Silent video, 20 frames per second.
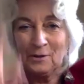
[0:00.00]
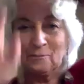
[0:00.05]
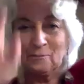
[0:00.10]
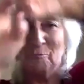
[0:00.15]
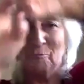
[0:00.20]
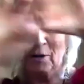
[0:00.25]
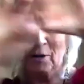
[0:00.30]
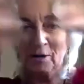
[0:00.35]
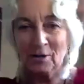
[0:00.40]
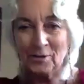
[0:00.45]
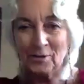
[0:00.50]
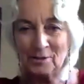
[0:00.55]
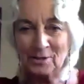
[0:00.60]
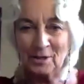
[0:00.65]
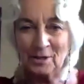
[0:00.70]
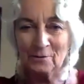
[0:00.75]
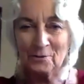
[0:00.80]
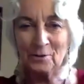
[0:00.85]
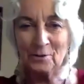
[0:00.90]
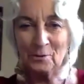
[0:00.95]
branches out
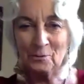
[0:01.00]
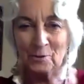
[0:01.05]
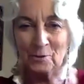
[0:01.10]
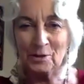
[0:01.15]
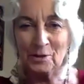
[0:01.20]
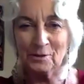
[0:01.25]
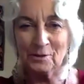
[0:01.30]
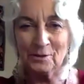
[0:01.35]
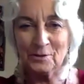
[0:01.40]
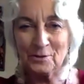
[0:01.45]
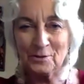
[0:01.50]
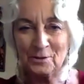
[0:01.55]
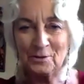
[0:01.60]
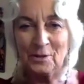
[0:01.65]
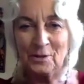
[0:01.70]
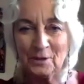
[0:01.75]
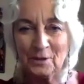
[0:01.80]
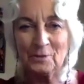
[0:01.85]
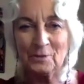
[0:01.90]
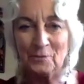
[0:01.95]
to the wheels and then
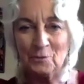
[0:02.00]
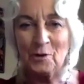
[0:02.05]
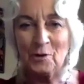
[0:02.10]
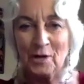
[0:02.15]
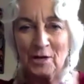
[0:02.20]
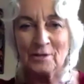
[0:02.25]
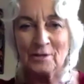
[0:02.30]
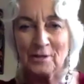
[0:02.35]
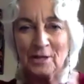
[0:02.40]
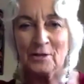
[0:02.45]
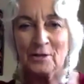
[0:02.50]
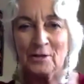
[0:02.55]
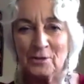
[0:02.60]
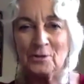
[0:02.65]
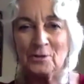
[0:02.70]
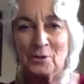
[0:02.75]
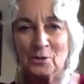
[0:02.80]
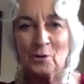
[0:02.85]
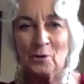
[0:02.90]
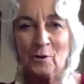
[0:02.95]
it translates the
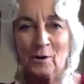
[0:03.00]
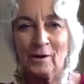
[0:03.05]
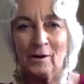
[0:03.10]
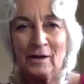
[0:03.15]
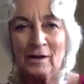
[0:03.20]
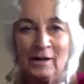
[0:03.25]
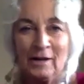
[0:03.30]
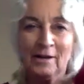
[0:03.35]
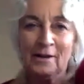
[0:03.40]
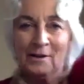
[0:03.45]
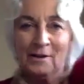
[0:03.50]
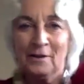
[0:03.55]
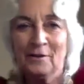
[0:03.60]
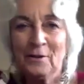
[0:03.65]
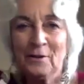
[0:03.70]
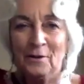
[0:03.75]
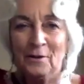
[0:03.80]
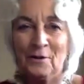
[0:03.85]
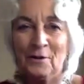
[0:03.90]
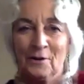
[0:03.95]
torque. And
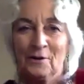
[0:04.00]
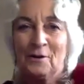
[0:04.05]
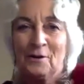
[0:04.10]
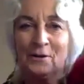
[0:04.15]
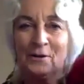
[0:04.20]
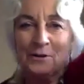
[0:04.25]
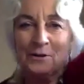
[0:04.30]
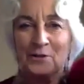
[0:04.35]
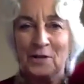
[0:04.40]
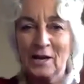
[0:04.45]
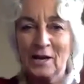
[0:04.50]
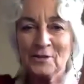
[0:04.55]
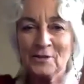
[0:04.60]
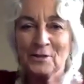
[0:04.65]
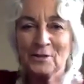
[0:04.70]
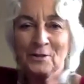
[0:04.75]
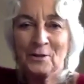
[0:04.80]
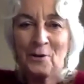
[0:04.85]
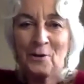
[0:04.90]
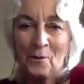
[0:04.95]
then you got all this
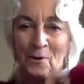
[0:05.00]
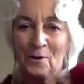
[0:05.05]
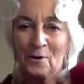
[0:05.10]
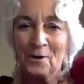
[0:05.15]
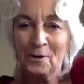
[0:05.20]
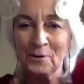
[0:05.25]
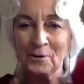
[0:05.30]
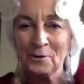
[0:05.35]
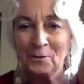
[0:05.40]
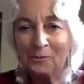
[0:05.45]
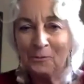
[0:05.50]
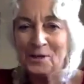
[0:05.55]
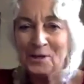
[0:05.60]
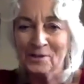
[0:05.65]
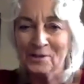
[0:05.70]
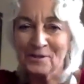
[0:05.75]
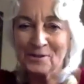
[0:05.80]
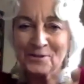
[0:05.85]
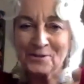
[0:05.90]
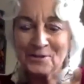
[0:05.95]
action going on in the
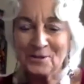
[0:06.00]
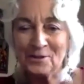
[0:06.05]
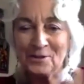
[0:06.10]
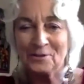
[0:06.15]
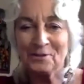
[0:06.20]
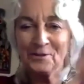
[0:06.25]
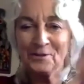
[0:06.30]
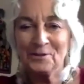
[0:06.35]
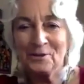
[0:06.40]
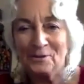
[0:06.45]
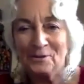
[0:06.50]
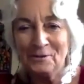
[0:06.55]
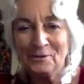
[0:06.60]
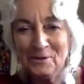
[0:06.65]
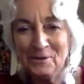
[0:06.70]
wheels that are, you know,